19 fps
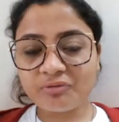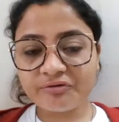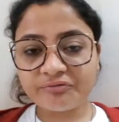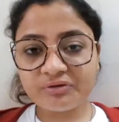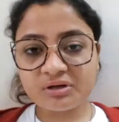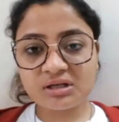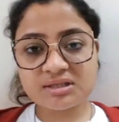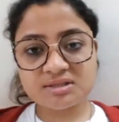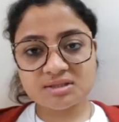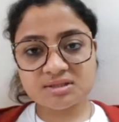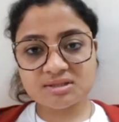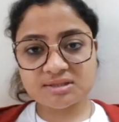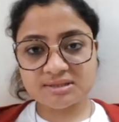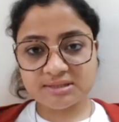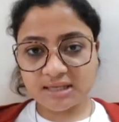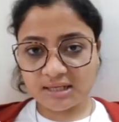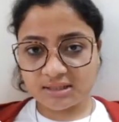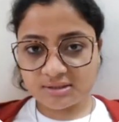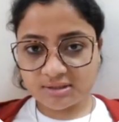of the disease
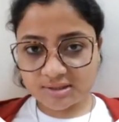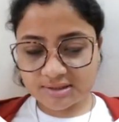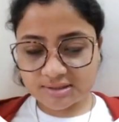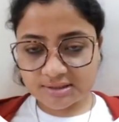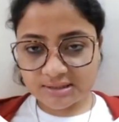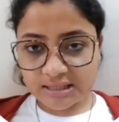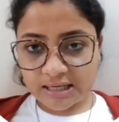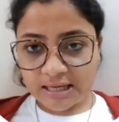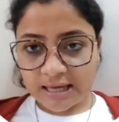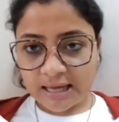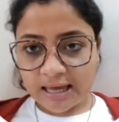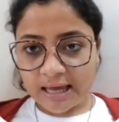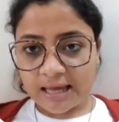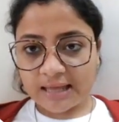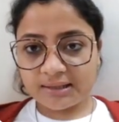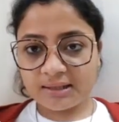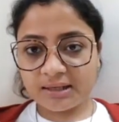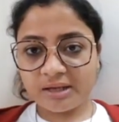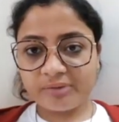is AIDS
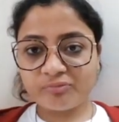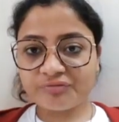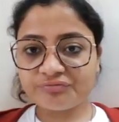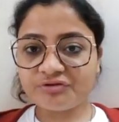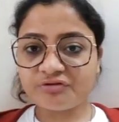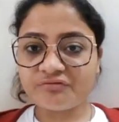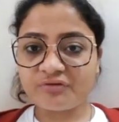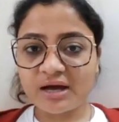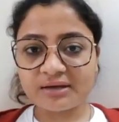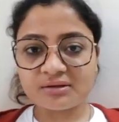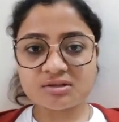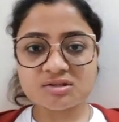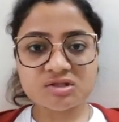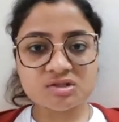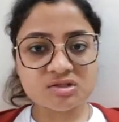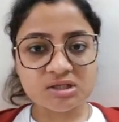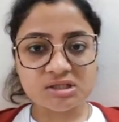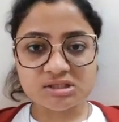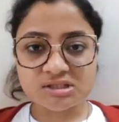and the name of the virus
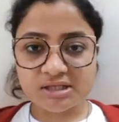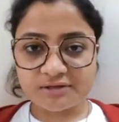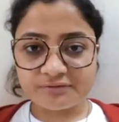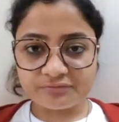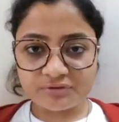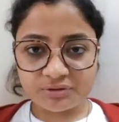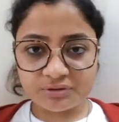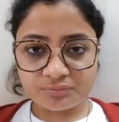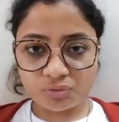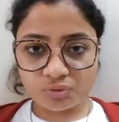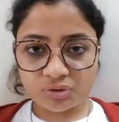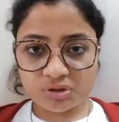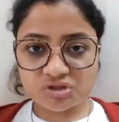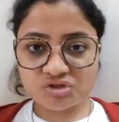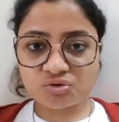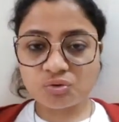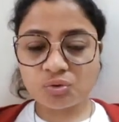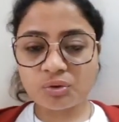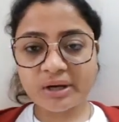is HIV. Okay,
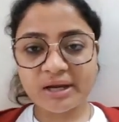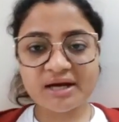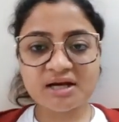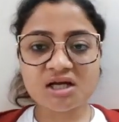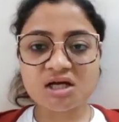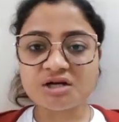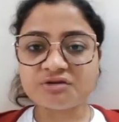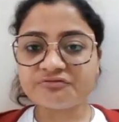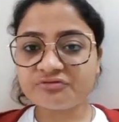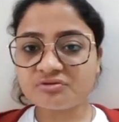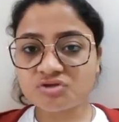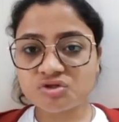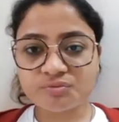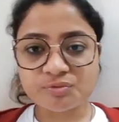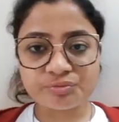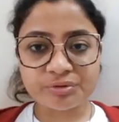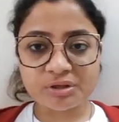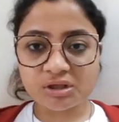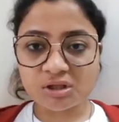so don't get confused
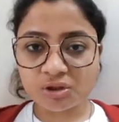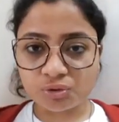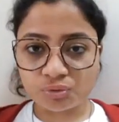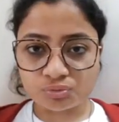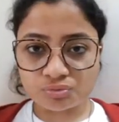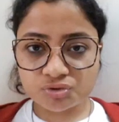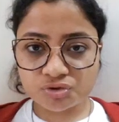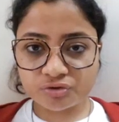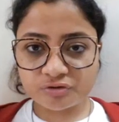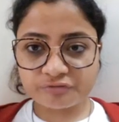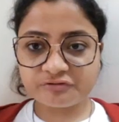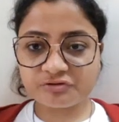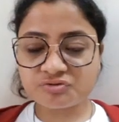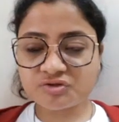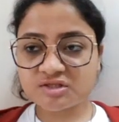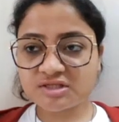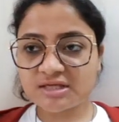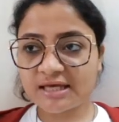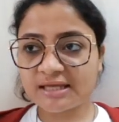between the two. So if you
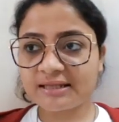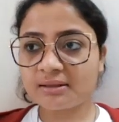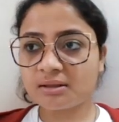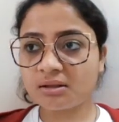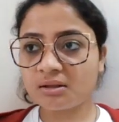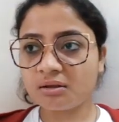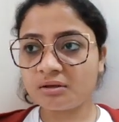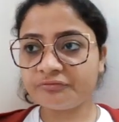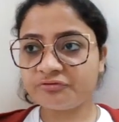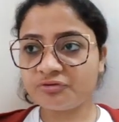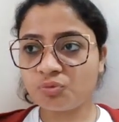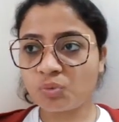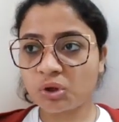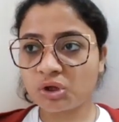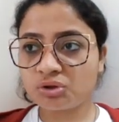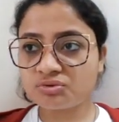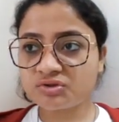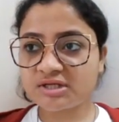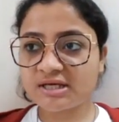say if you
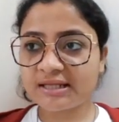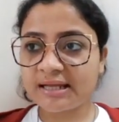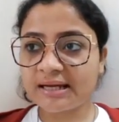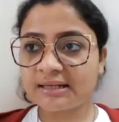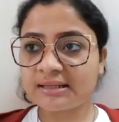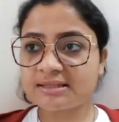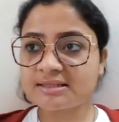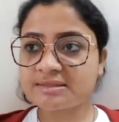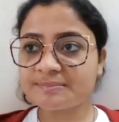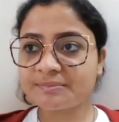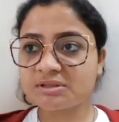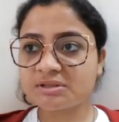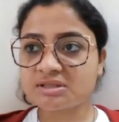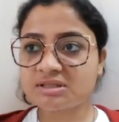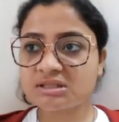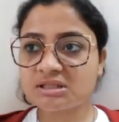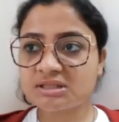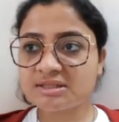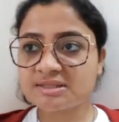want to say that this
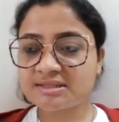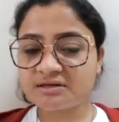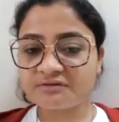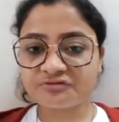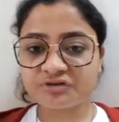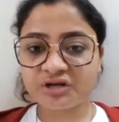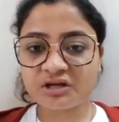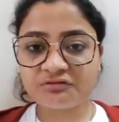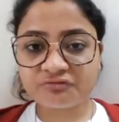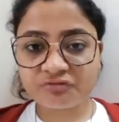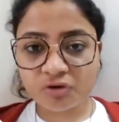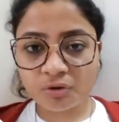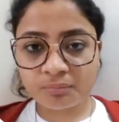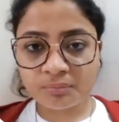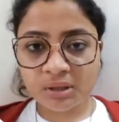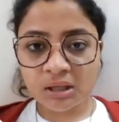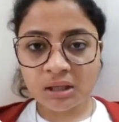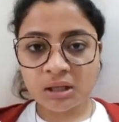person is suffering from